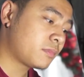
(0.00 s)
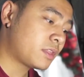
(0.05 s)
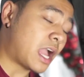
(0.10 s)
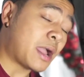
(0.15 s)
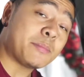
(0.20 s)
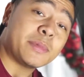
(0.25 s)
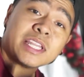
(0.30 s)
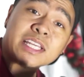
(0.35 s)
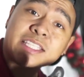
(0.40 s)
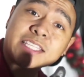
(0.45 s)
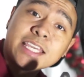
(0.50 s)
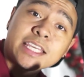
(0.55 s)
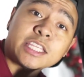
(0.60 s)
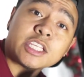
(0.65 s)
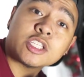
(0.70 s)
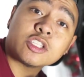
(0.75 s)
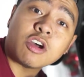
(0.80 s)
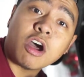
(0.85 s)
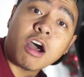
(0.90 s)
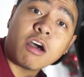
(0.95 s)
I'm gonna take
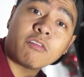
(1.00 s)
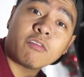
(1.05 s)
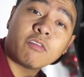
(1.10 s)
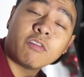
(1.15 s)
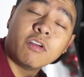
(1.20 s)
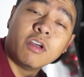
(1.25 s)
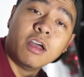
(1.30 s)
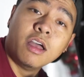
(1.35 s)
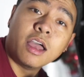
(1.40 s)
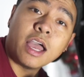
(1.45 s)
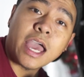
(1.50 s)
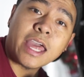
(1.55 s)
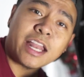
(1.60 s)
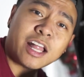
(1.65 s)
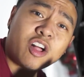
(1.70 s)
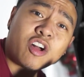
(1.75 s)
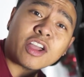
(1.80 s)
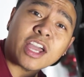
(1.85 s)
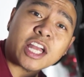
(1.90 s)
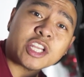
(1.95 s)
this off, and
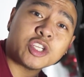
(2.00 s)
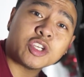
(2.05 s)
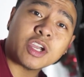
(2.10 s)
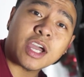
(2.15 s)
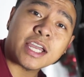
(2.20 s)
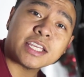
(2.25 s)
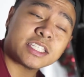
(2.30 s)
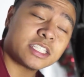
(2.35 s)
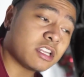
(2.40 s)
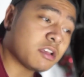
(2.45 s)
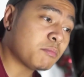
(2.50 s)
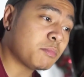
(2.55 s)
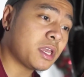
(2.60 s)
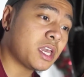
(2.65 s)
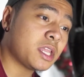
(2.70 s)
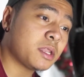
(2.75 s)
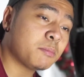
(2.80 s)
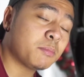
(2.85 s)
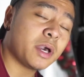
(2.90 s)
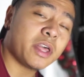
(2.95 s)
I'll catch you guys in a bit.
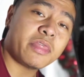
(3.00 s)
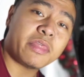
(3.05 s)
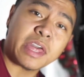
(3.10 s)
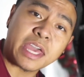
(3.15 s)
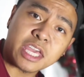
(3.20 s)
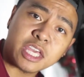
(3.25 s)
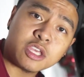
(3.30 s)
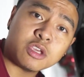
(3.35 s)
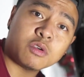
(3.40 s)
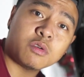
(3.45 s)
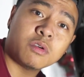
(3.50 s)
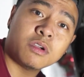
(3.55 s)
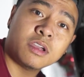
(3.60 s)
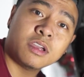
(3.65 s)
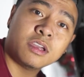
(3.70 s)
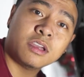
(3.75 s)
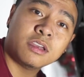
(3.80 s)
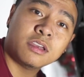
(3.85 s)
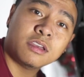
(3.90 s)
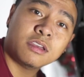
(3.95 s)
But thank you
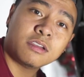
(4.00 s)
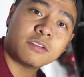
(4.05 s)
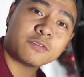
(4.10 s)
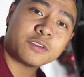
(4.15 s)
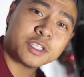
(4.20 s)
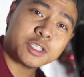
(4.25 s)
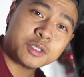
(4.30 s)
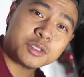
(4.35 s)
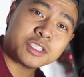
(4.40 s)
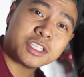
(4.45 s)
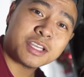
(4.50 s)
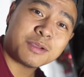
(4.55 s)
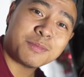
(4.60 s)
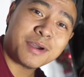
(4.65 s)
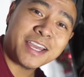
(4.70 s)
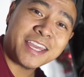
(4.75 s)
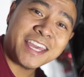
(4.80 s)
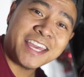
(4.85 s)
for choosing my